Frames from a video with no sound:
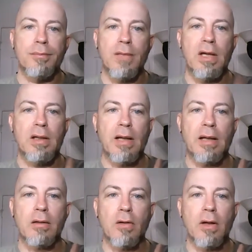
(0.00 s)
in
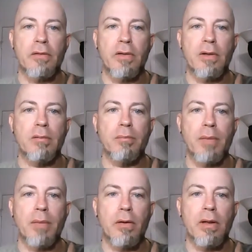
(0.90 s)
that closet
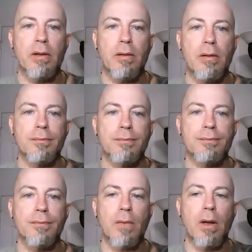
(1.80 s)
buried.
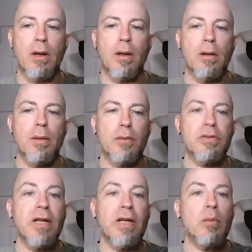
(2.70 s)
It was
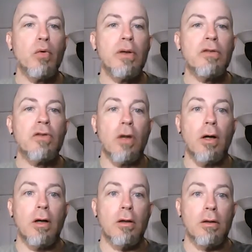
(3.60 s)
an 8-point star.